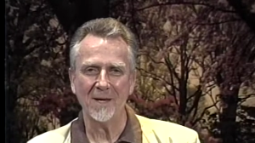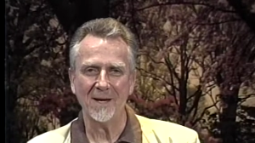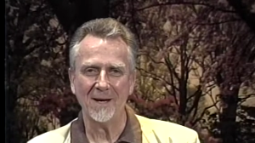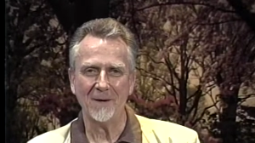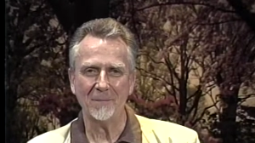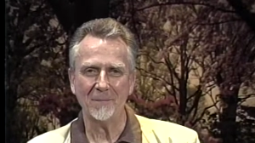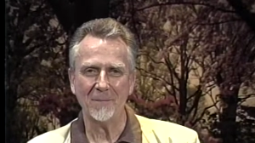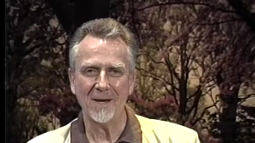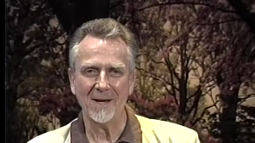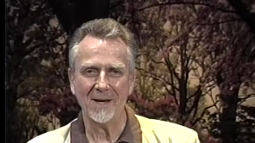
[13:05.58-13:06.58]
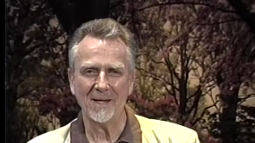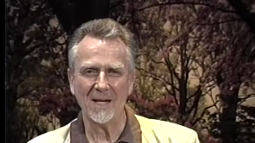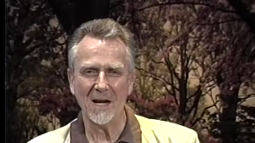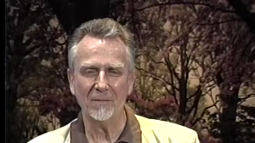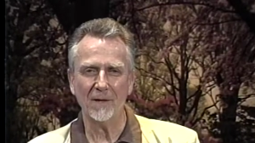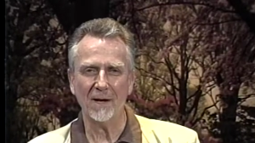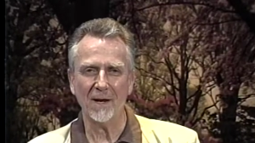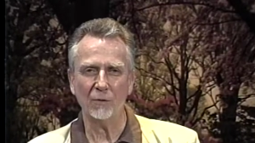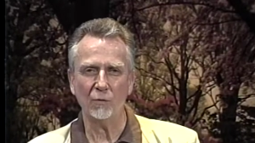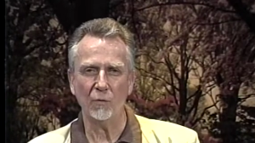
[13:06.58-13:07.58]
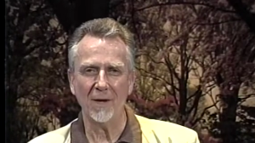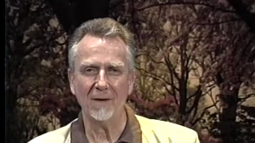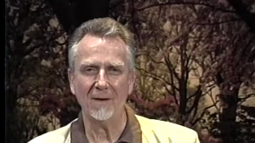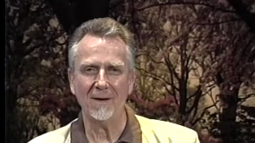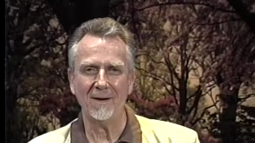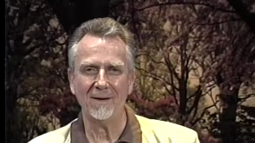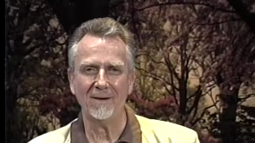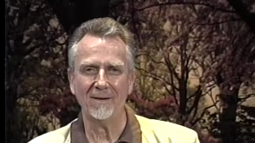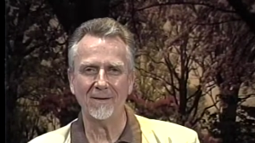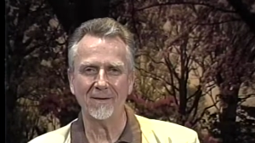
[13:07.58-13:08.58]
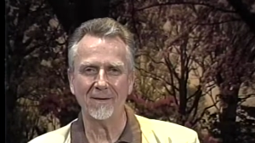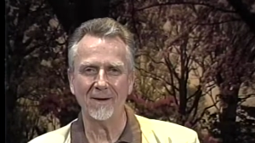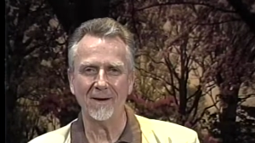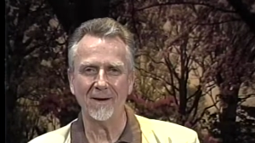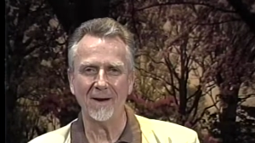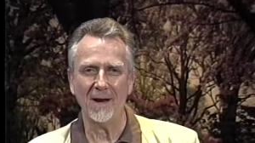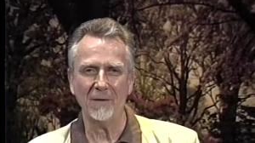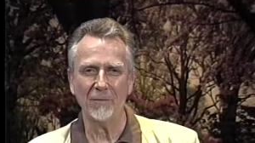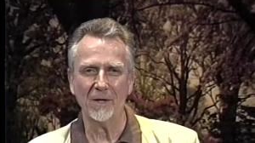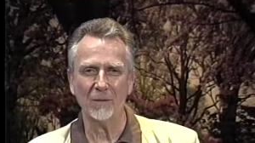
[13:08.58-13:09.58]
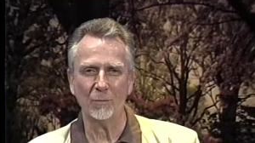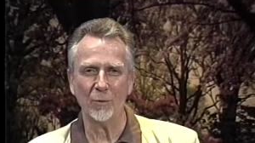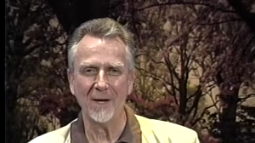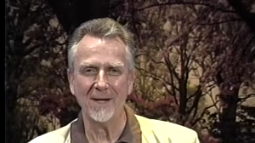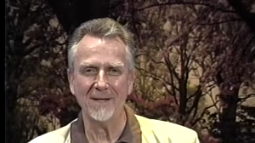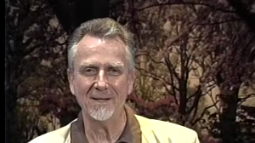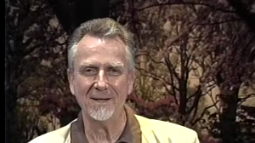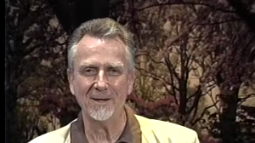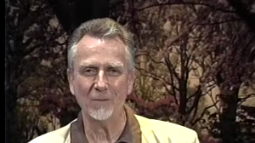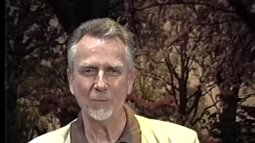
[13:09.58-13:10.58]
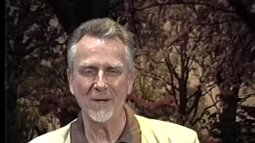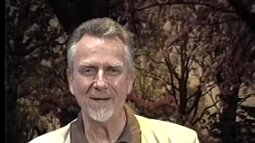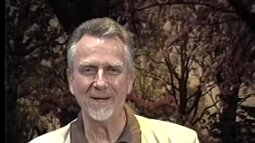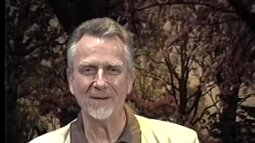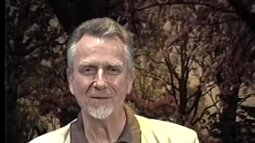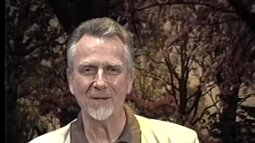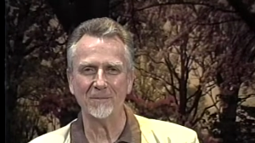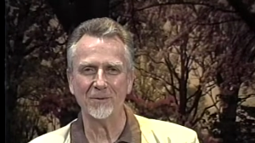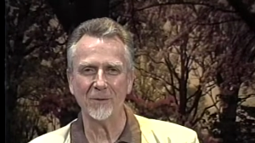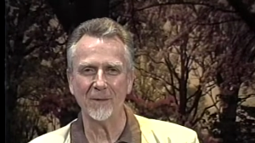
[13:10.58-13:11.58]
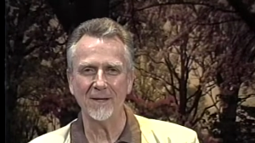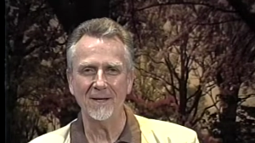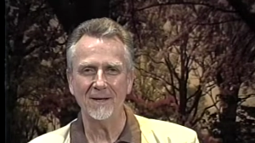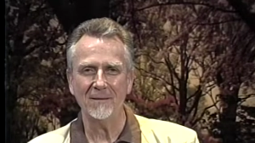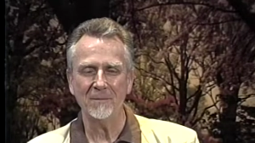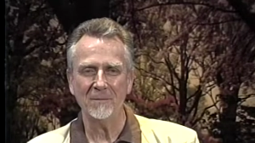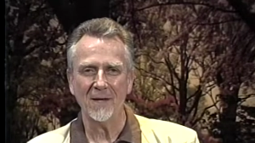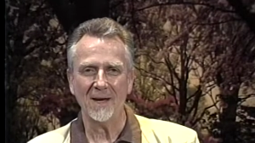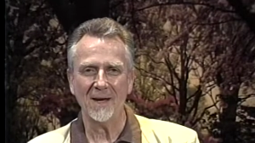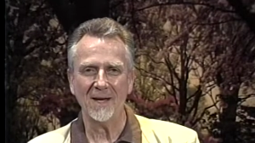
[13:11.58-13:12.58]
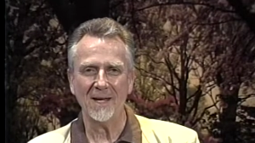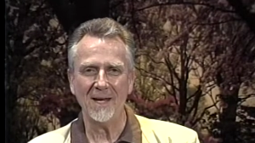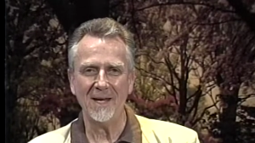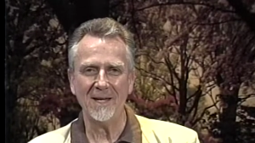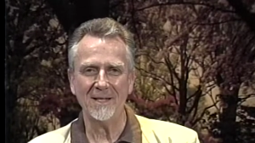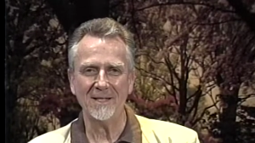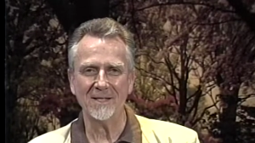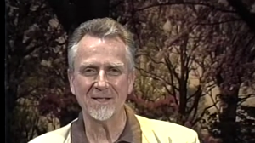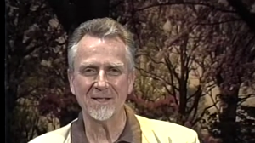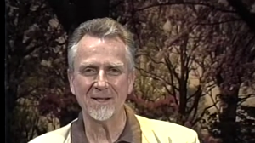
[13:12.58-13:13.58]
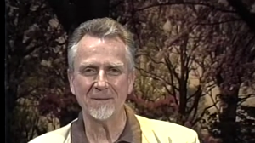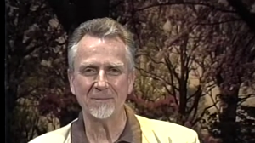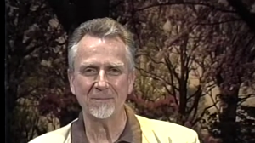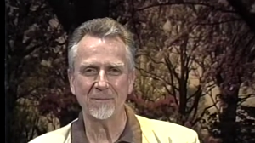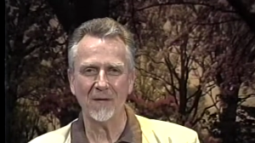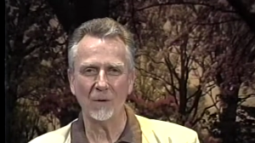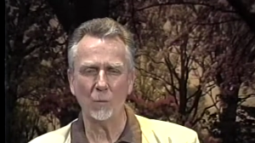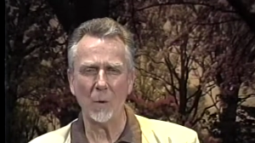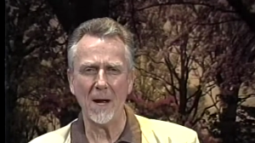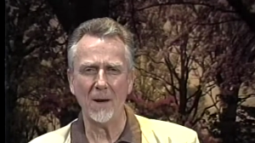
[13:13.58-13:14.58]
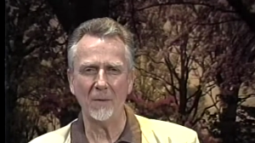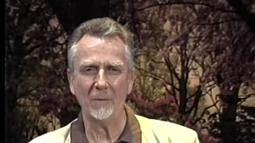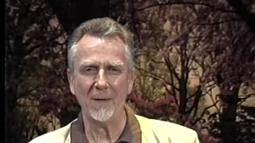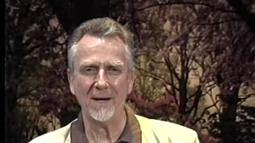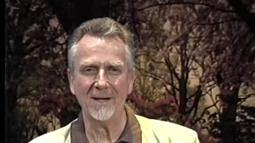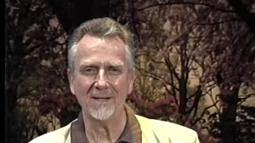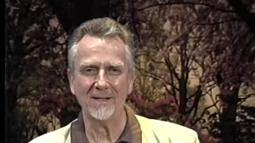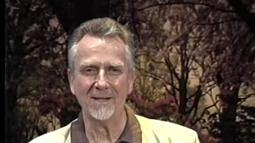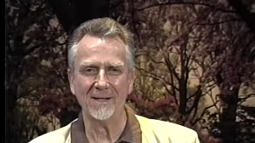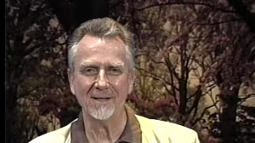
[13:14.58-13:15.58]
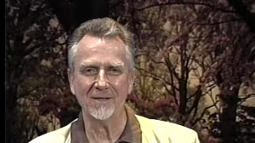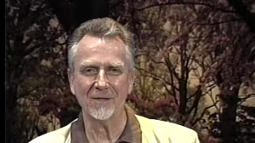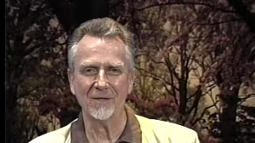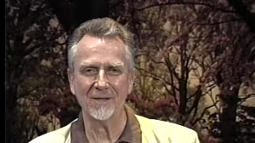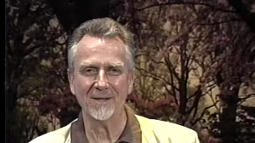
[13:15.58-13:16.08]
kind of a dreadlock or African braided wig of some sort. He is wowed by it. He's just